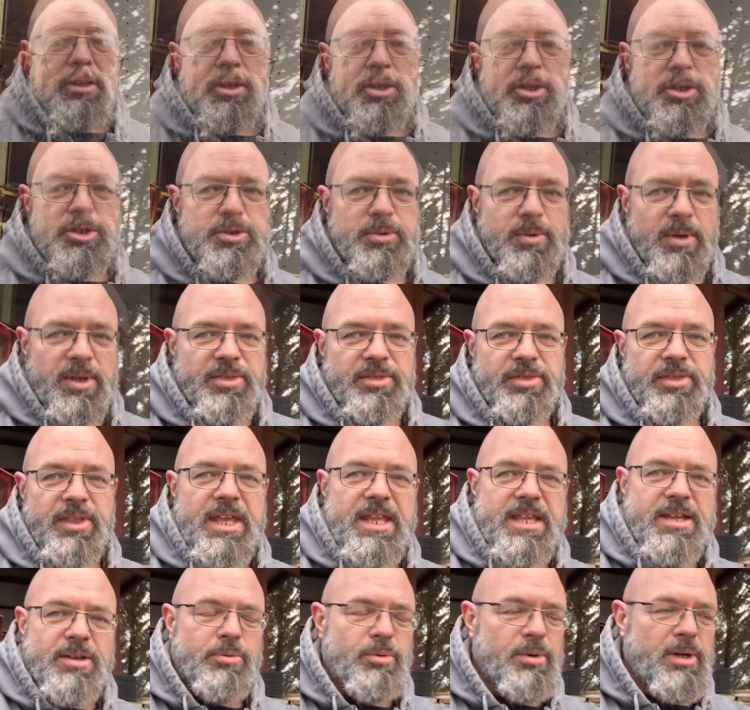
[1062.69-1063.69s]
So I
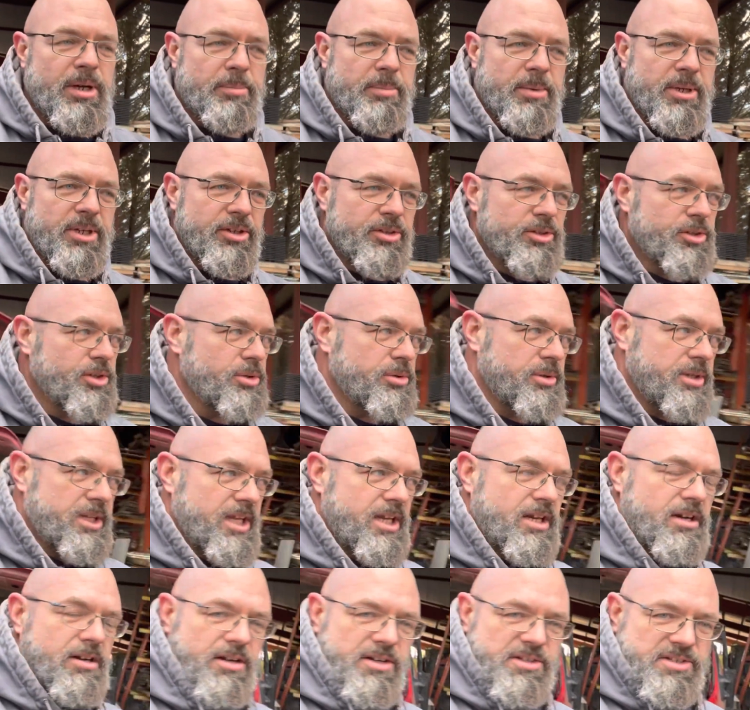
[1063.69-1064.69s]
think what I'm going to do
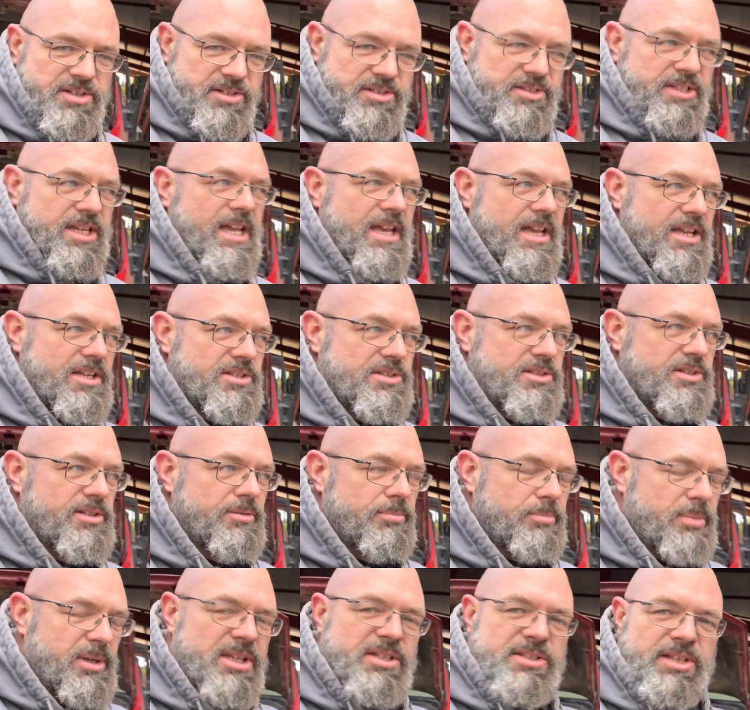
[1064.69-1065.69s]
here is a test,
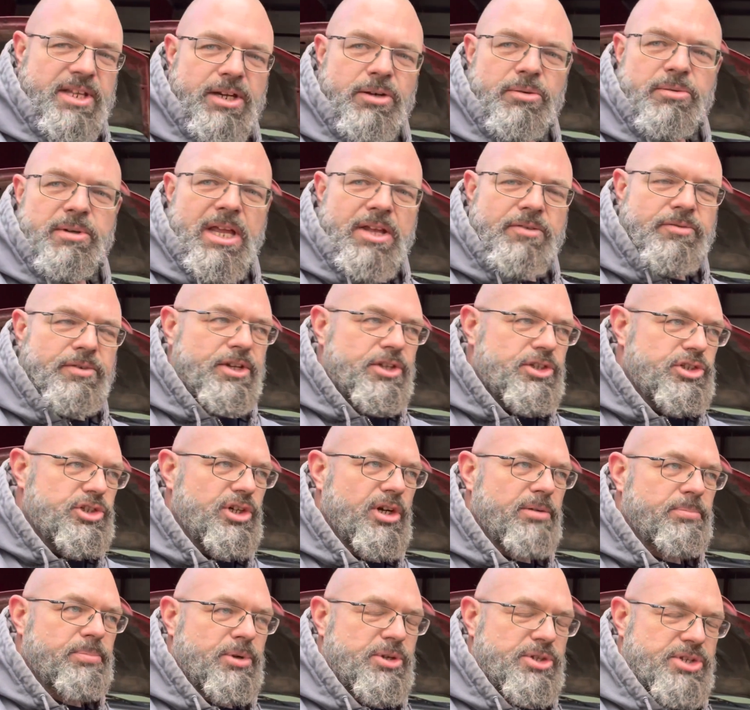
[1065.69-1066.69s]
because I don't have any
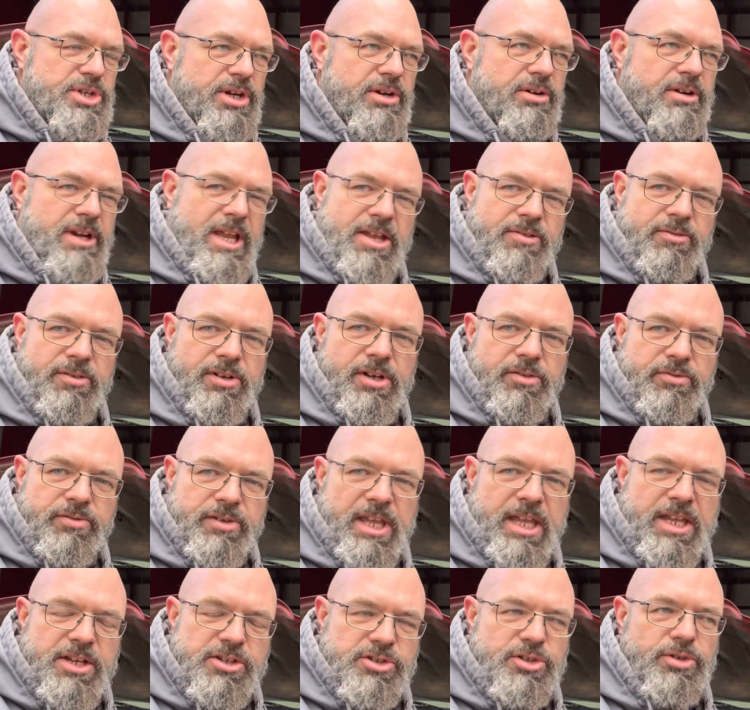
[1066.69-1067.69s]
jumpers here heavy enough
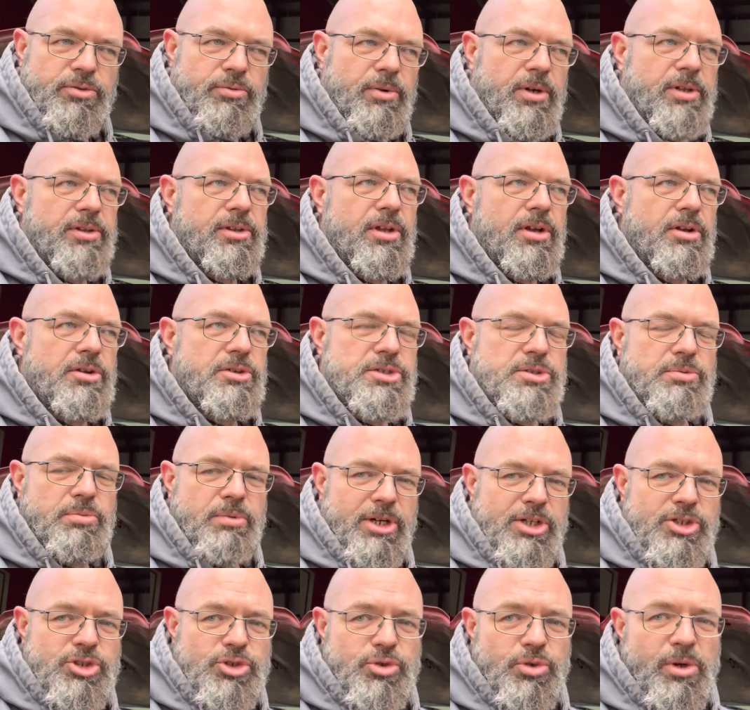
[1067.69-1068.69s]
gauge to run those.
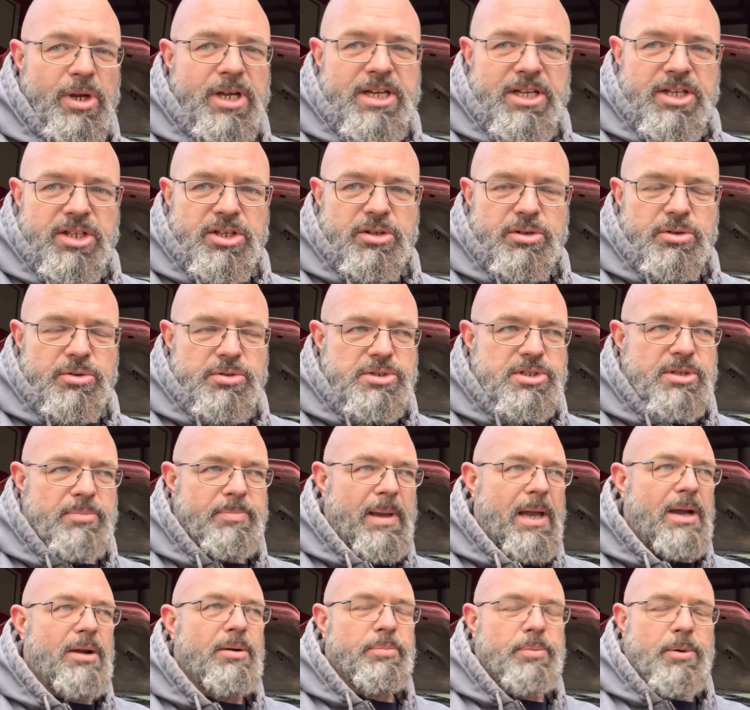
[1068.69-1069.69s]
When I try to use the
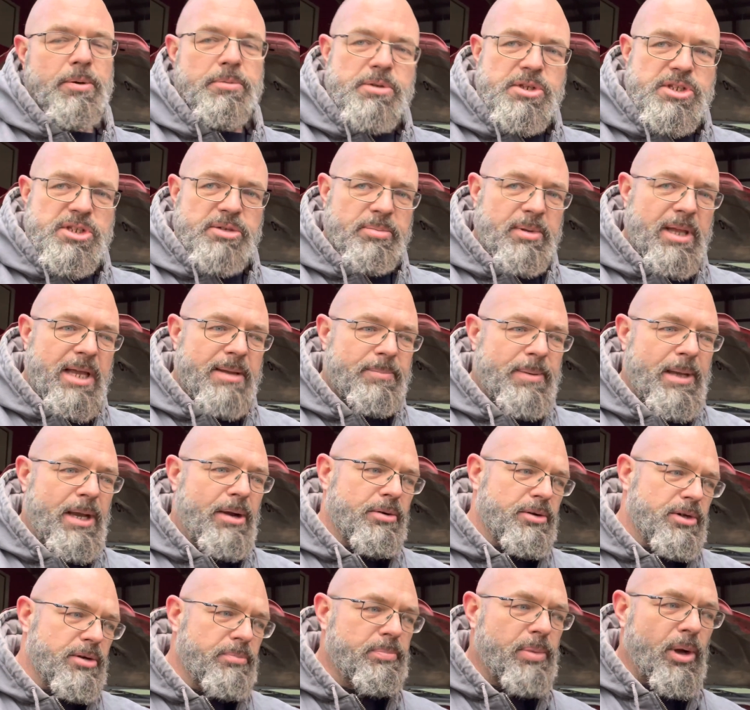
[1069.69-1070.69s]
power probe to supply
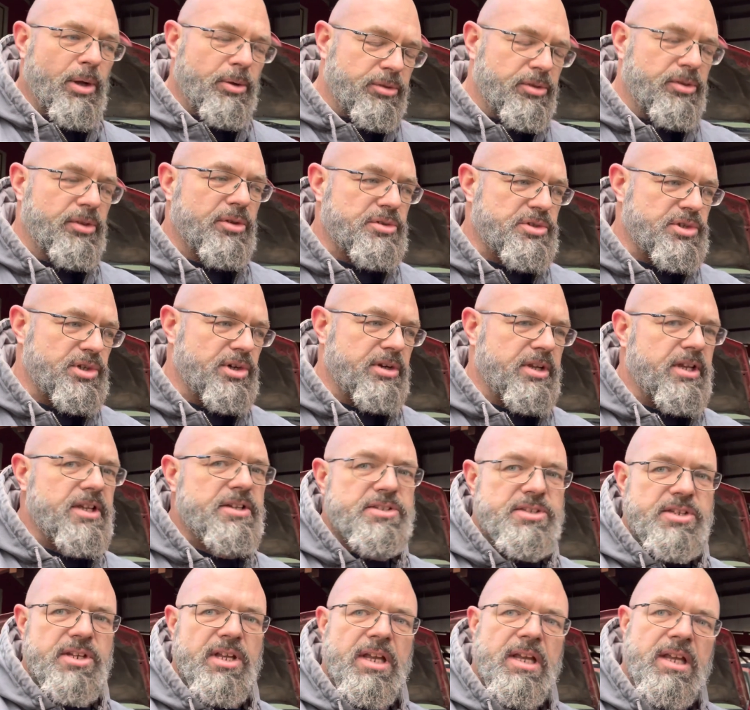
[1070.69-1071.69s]
power to both of those
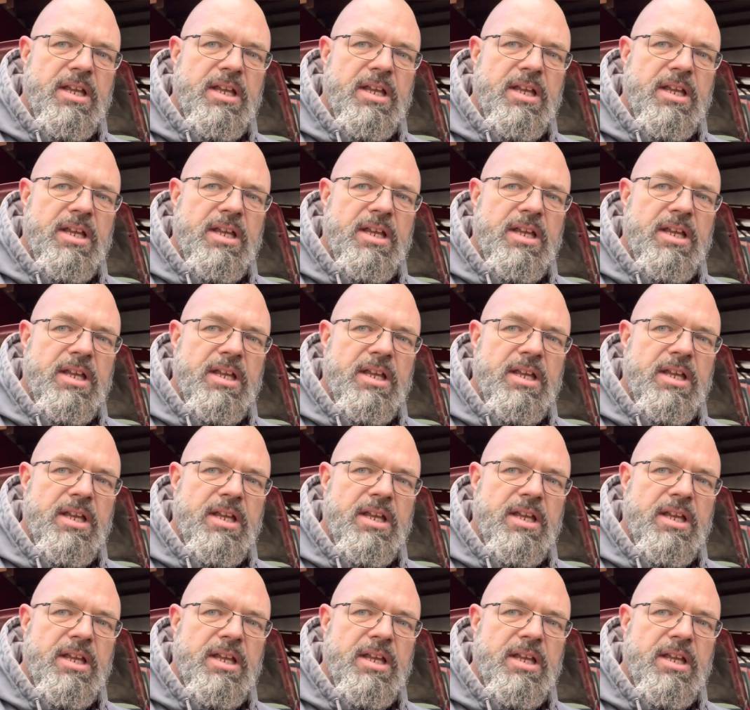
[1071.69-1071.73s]
circuits,